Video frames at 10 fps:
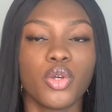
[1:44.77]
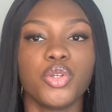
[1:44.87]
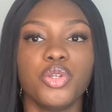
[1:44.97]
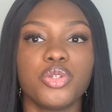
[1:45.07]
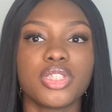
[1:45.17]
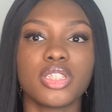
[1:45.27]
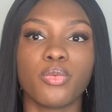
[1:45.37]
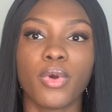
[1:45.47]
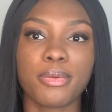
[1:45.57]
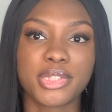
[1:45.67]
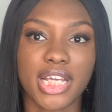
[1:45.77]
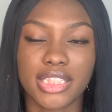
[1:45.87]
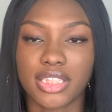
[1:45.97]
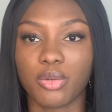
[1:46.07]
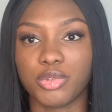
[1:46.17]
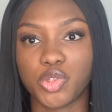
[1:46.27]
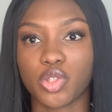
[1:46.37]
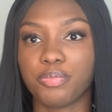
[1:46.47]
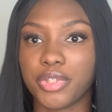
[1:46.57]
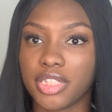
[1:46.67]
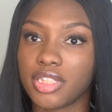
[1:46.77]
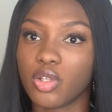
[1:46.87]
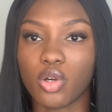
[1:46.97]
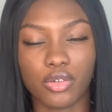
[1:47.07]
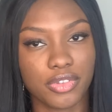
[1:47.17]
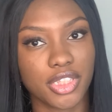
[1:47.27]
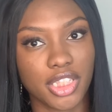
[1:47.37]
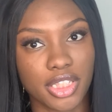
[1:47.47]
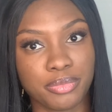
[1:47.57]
using the websites I'll be dropping over here.